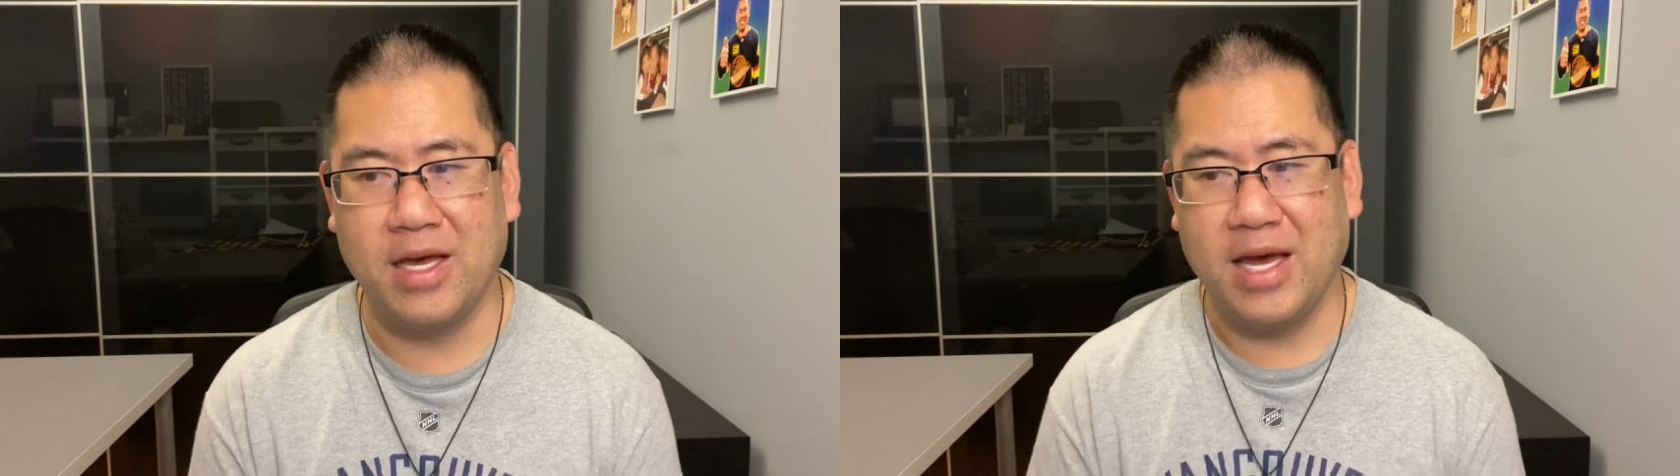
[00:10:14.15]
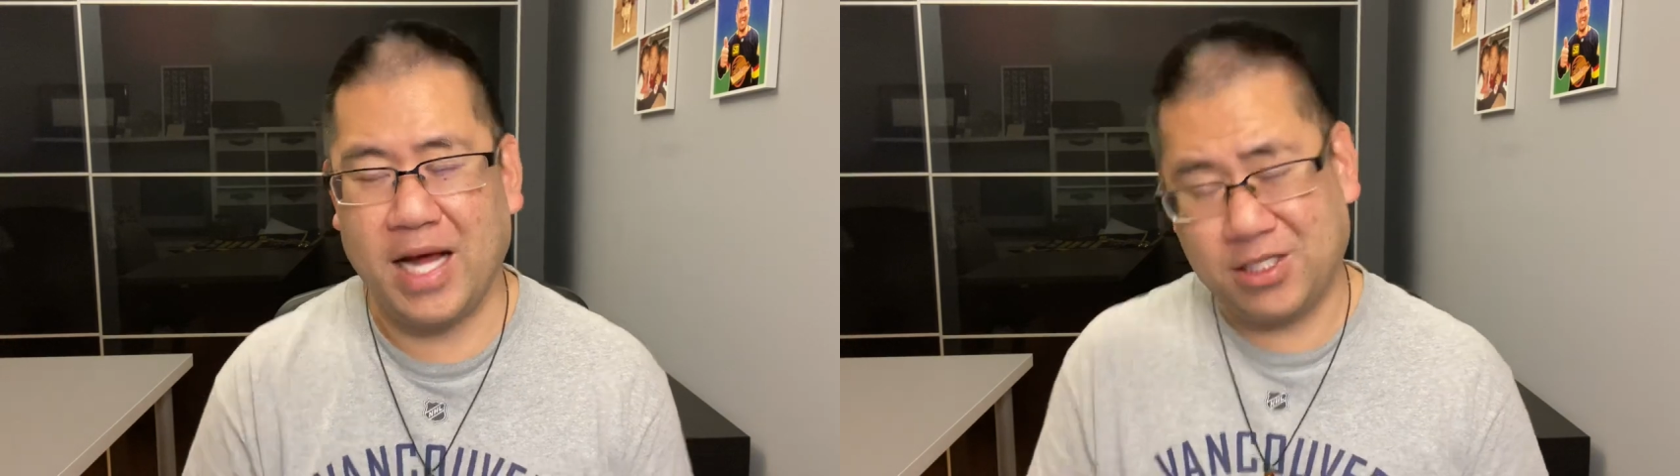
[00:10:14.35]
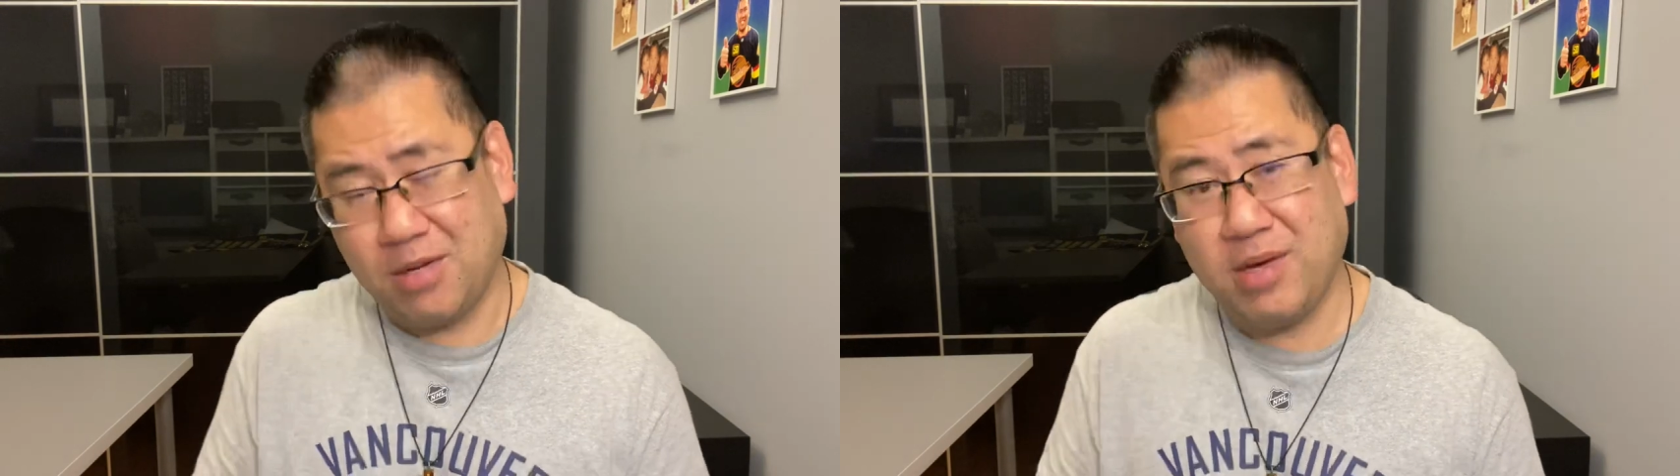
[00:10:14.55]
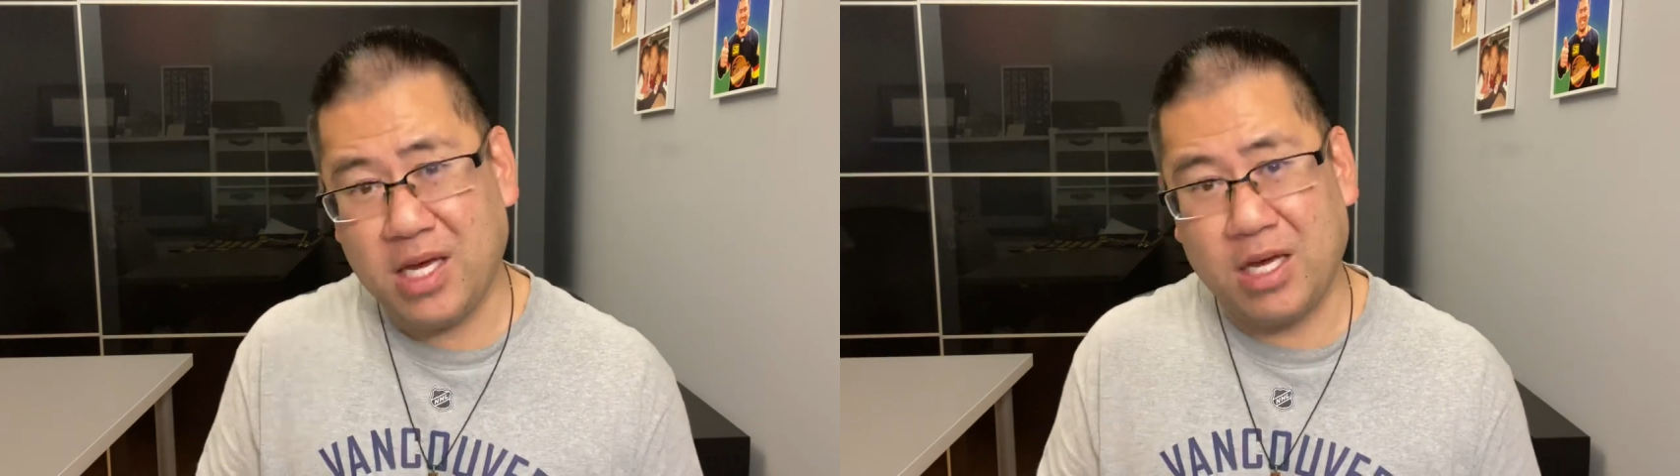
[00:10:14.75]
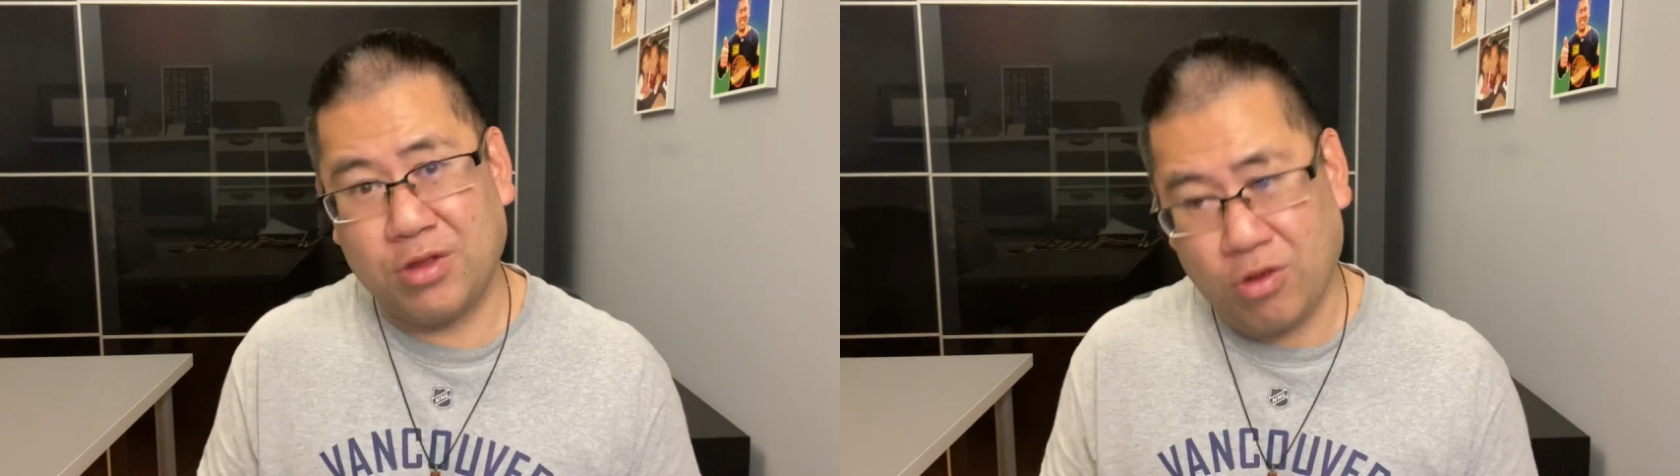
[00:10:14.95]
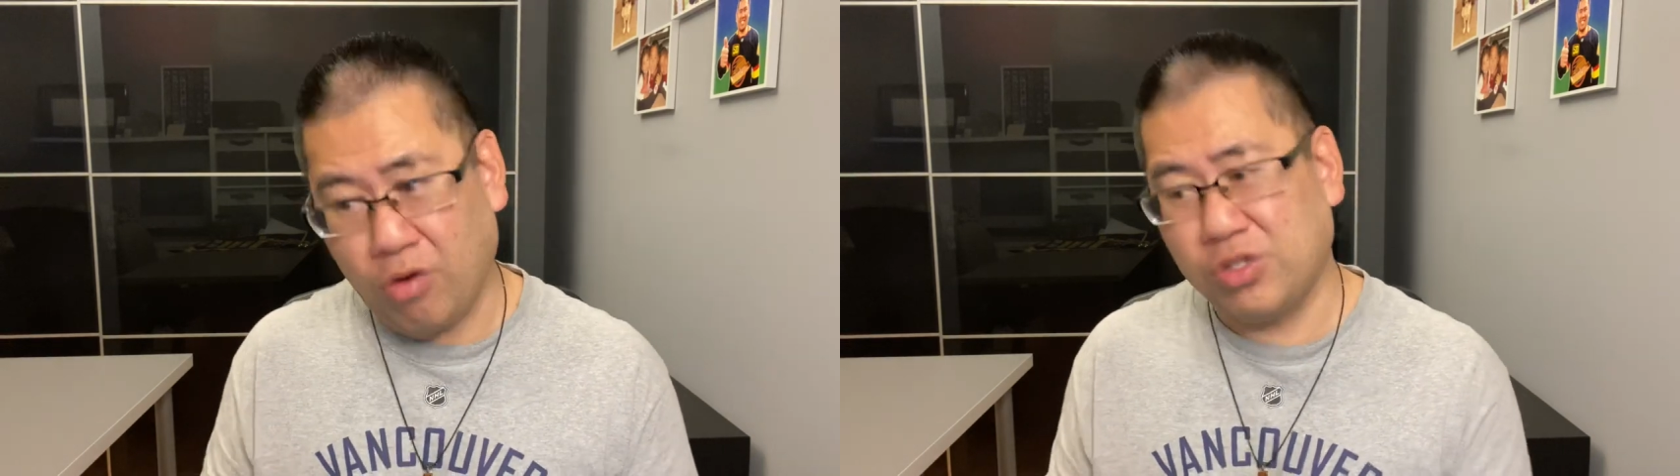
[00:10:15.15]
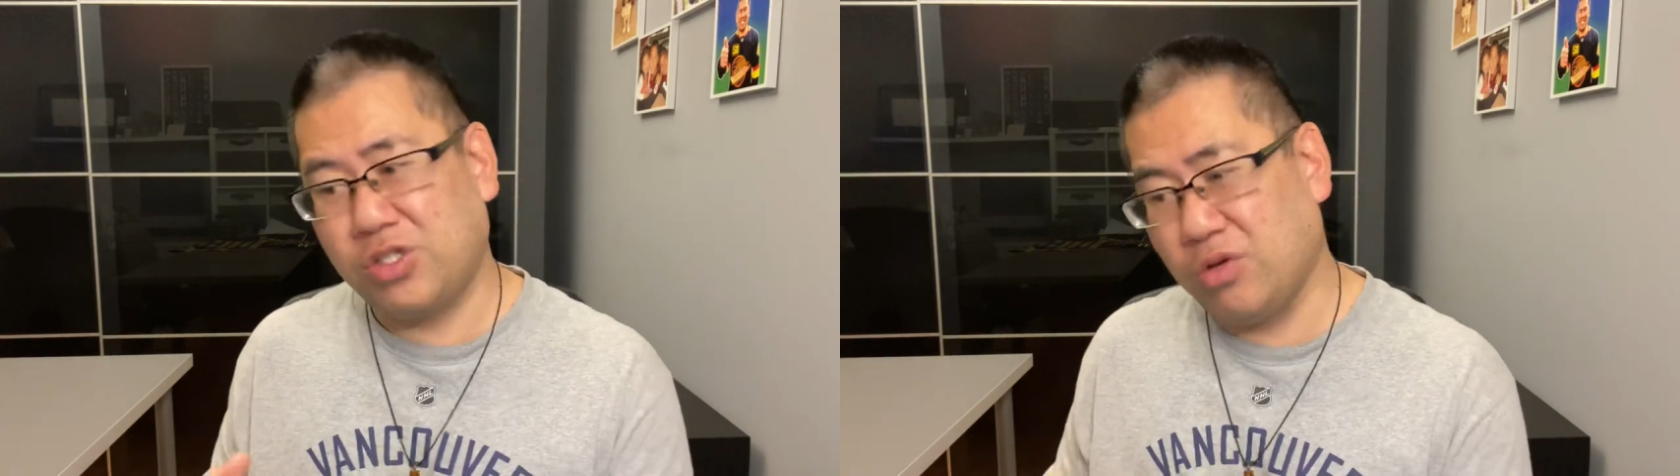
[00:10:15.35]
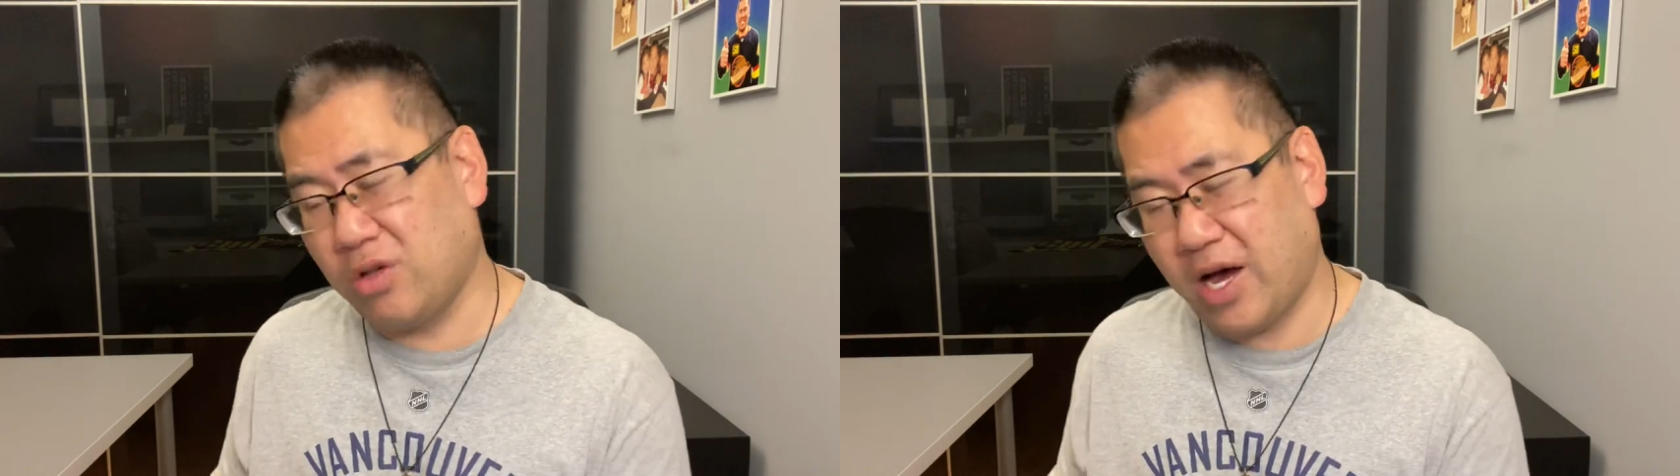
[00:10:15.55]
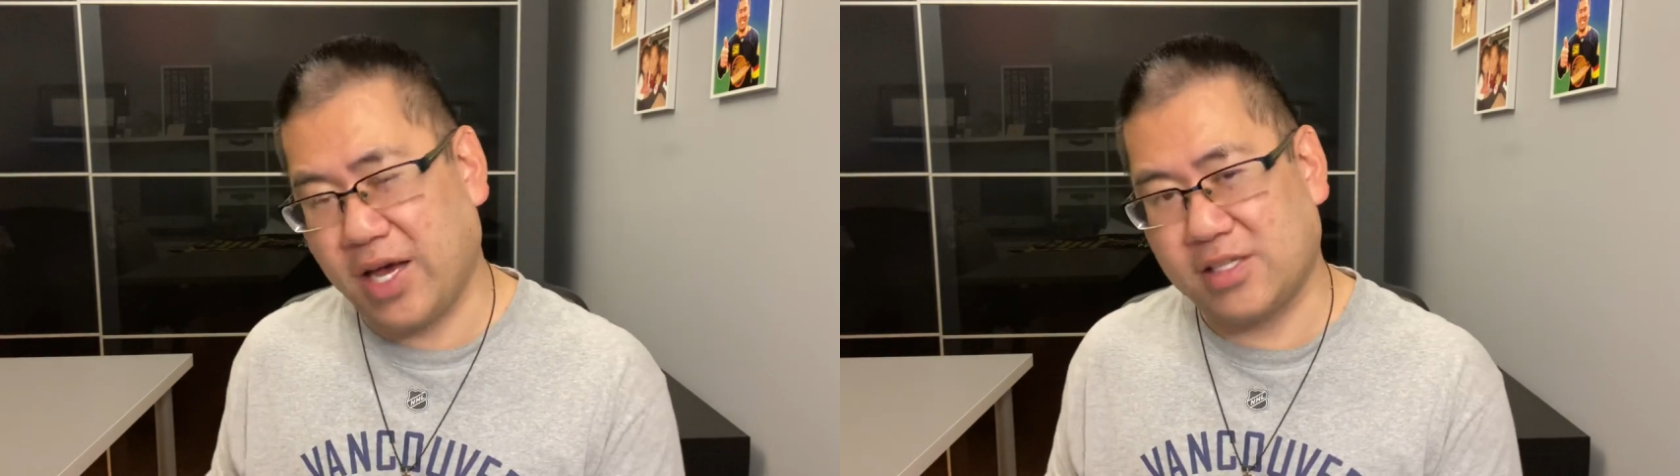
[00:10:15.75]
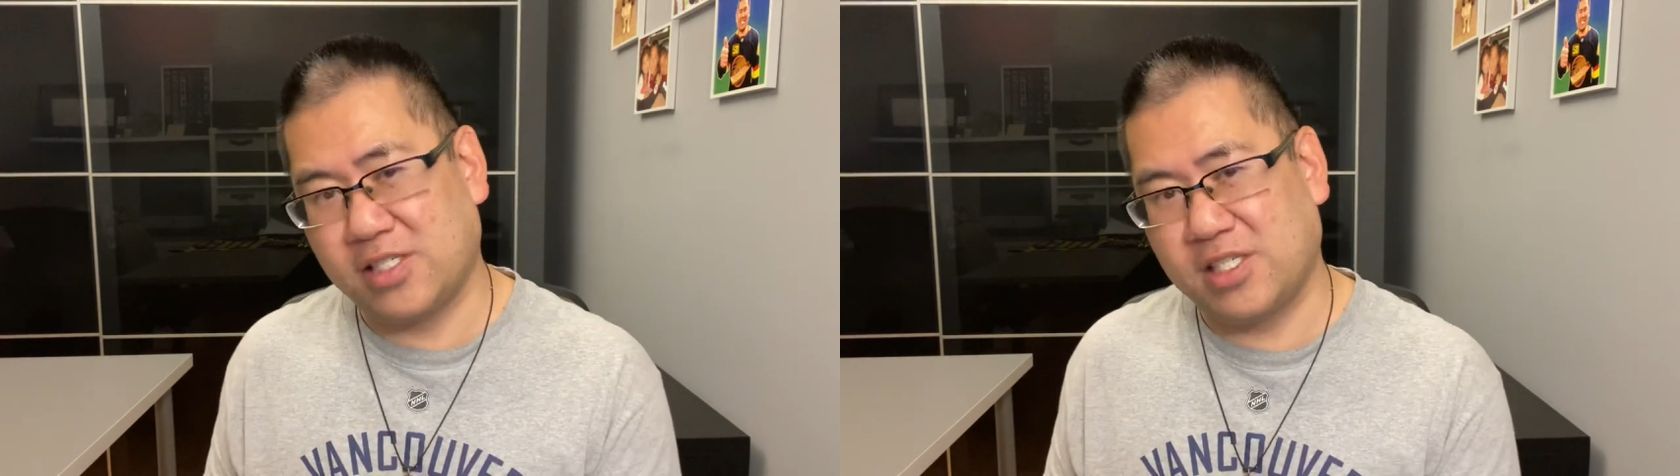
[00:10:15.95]
And to me, those two
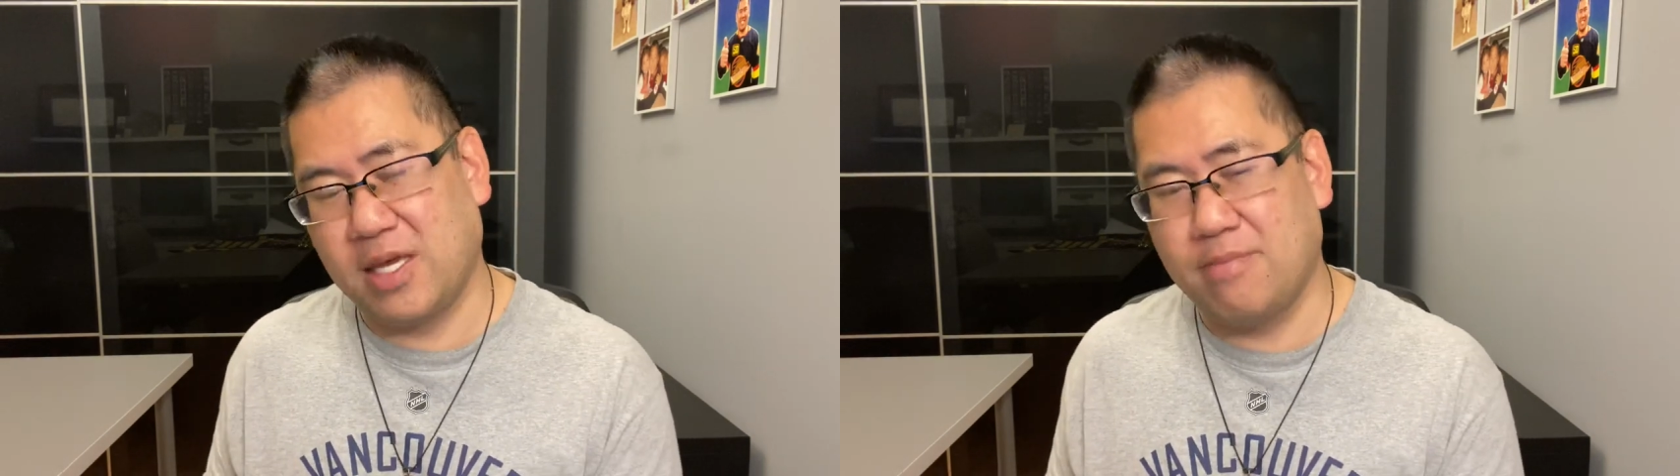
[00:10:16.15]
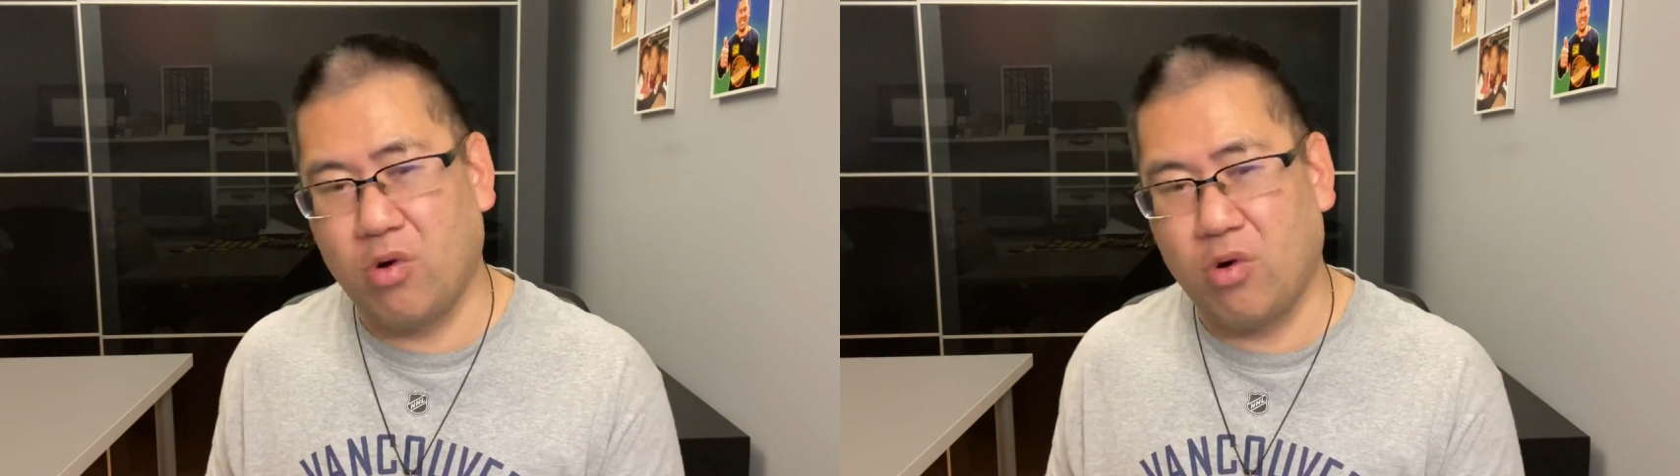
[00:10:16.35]
lines seem